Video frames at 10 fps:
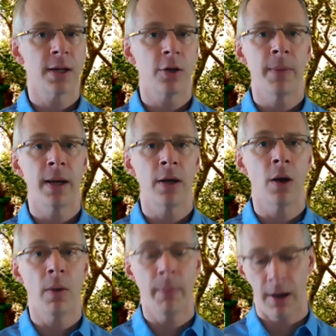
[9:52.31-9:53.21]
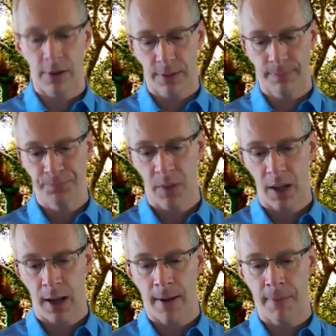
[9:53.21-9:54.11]
that you may know
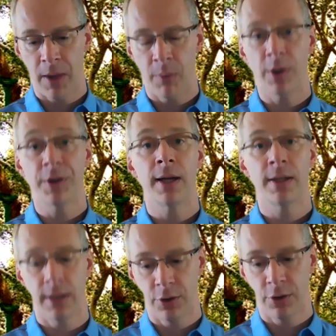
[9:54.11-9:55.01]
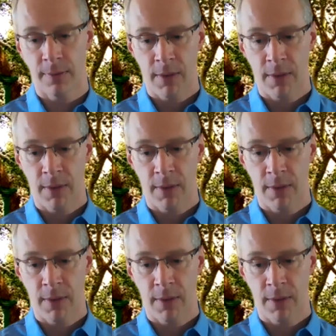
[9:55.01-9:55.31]
about and what they teach.